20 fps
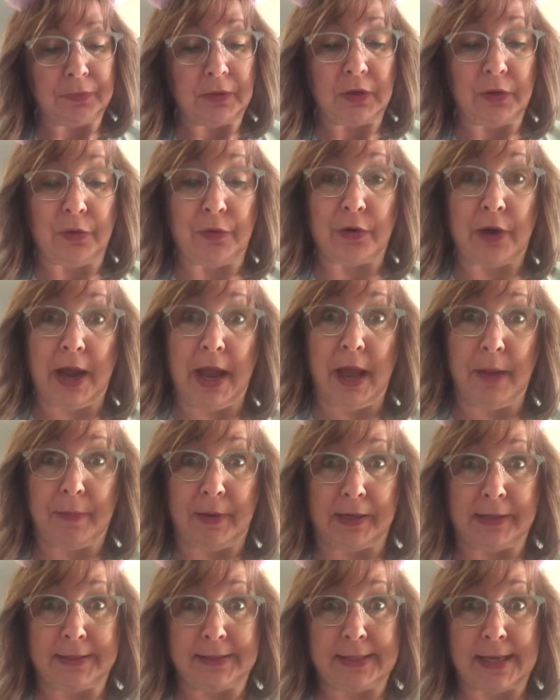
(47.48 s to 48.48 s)

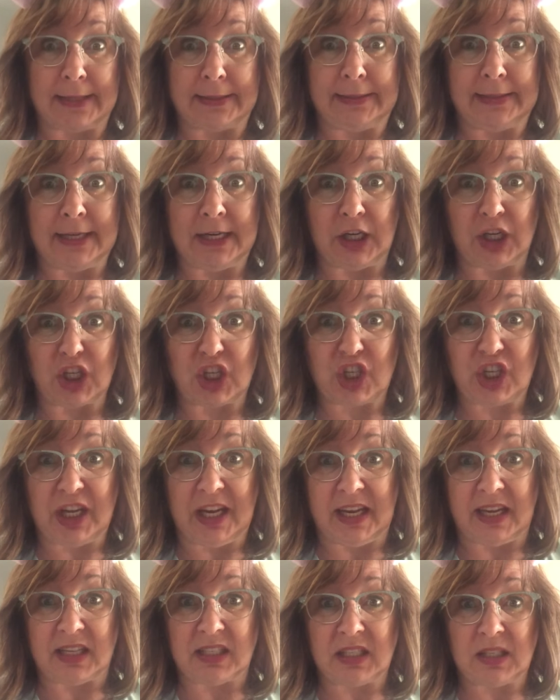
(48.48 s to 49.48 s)
Grandma sucked in her
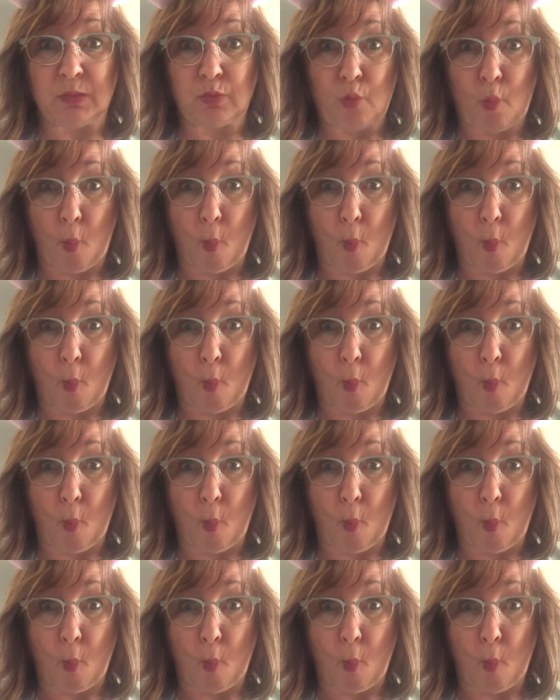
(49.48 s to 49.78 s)
cheeks.